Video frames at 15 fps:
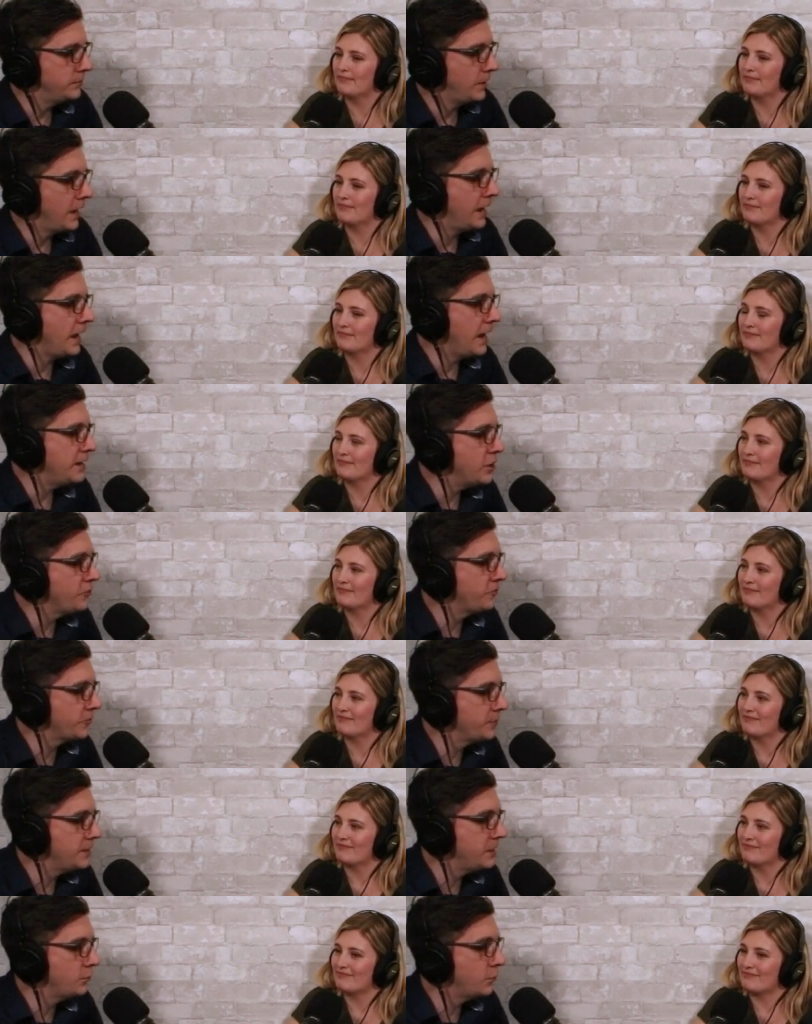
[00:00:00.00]
Speaker 1: I, I know
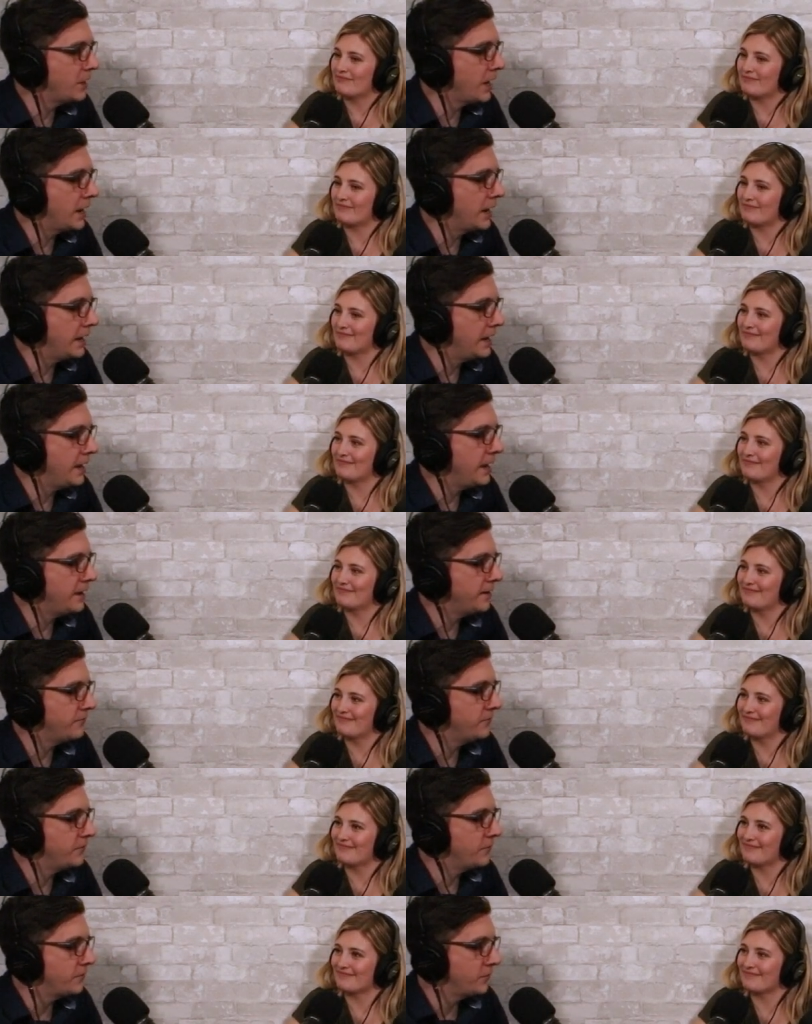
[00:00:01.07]
for me when I
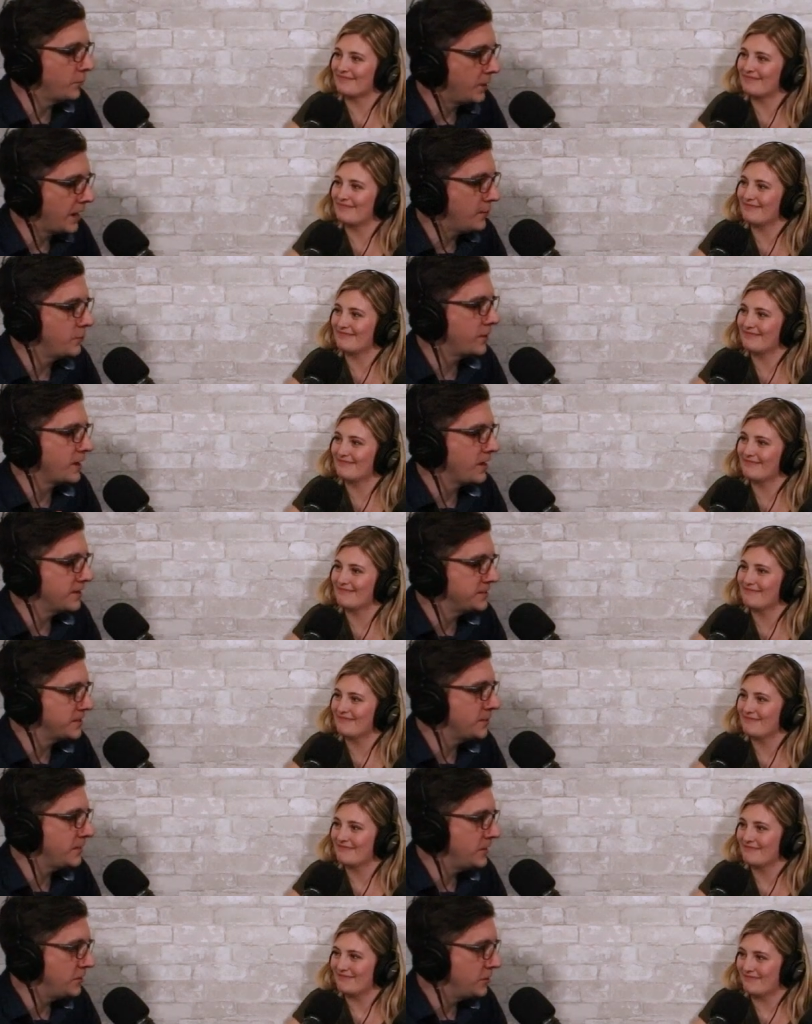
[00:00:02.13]
have when I bring on
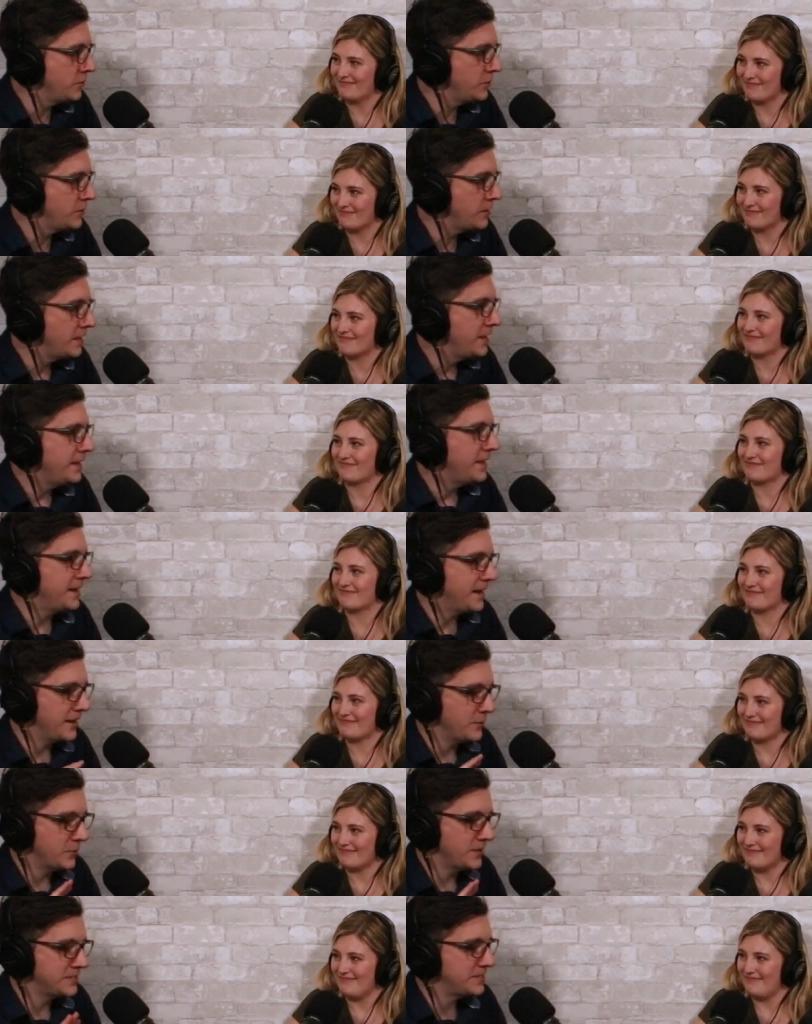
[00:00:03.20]
somebody new and
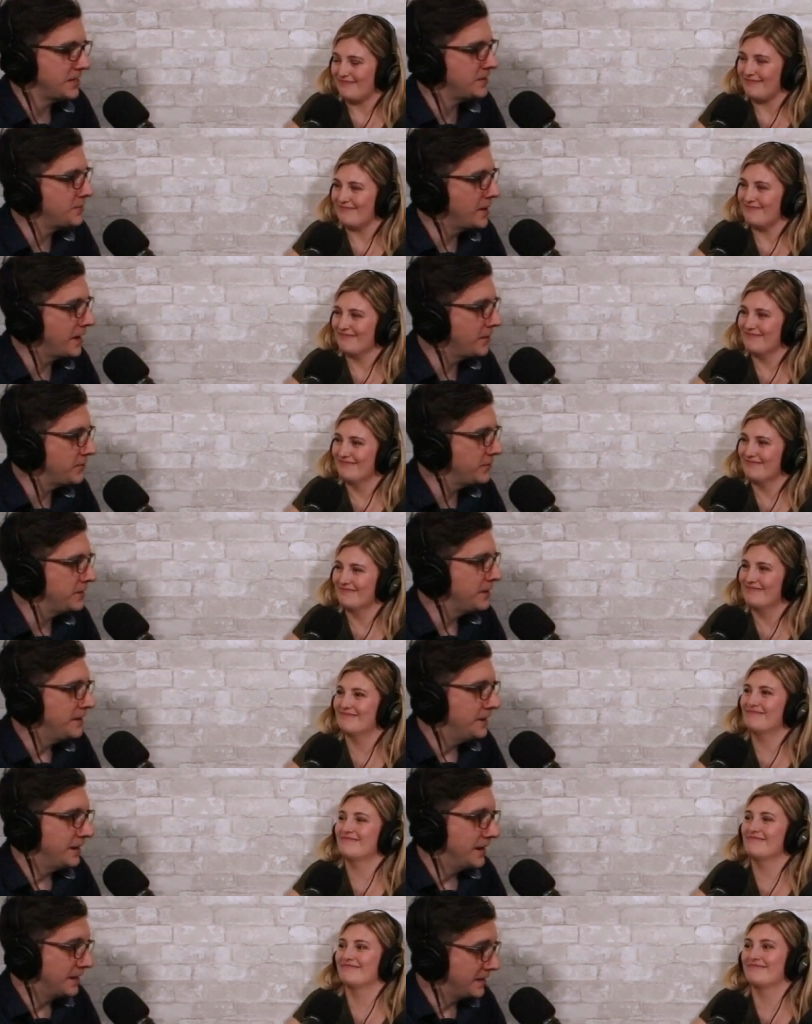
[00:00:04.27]
I want to send them out,
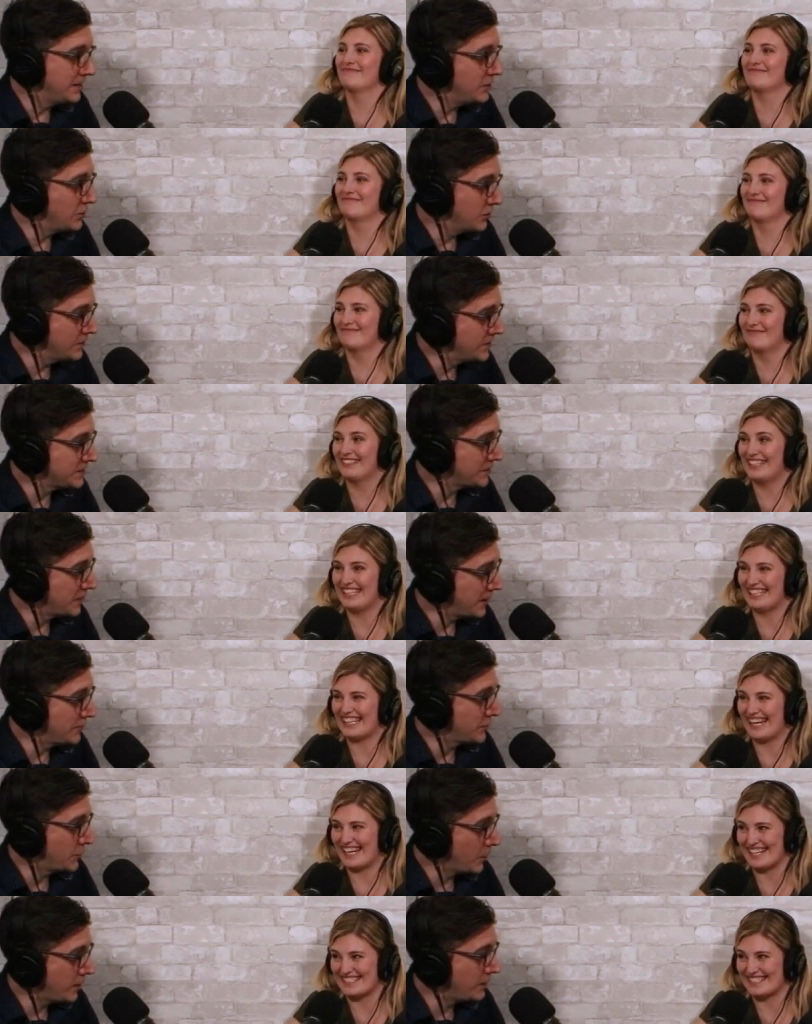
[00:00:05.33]
I get nervous about
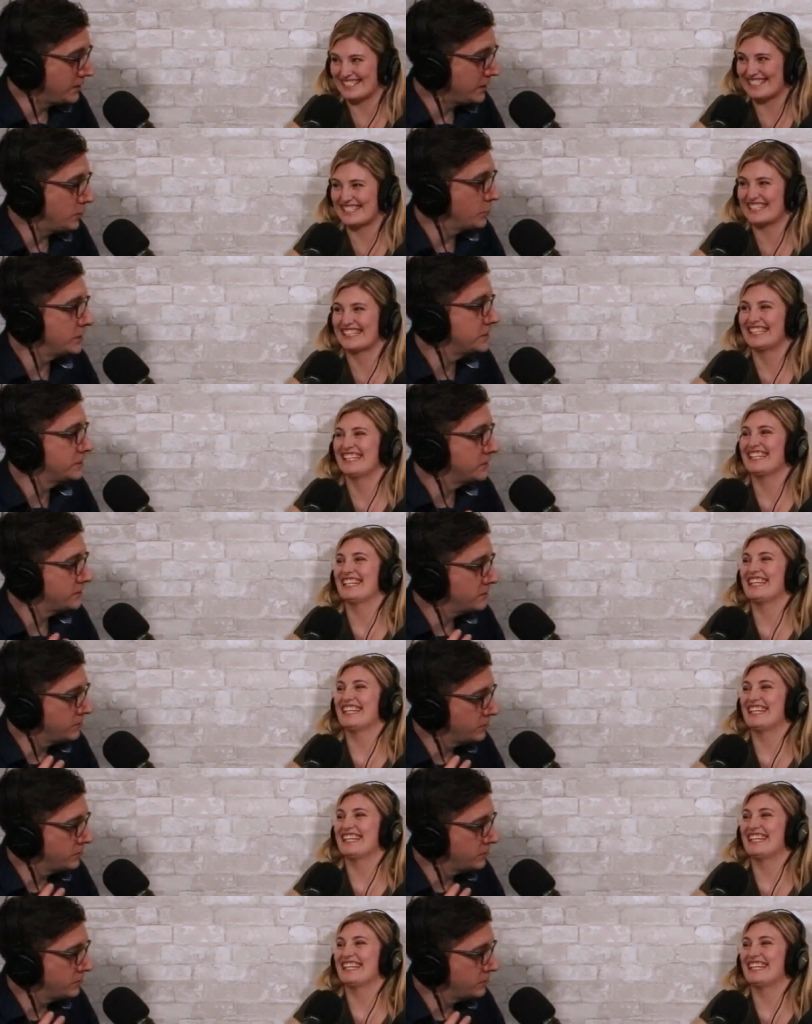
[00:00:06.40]
yes. the quality. Was